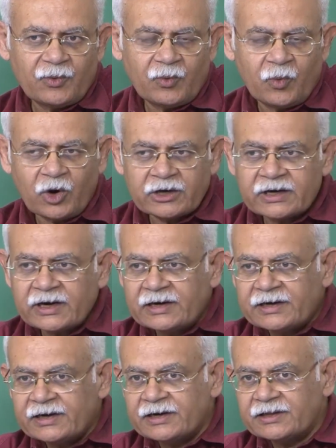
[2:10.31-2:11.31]
water
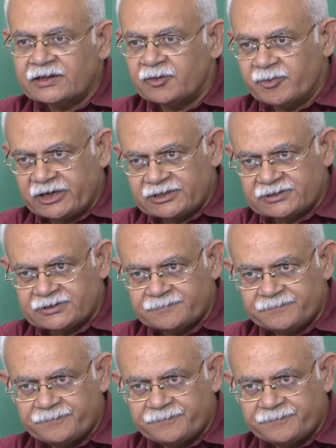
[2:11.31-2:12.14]
content in the mix.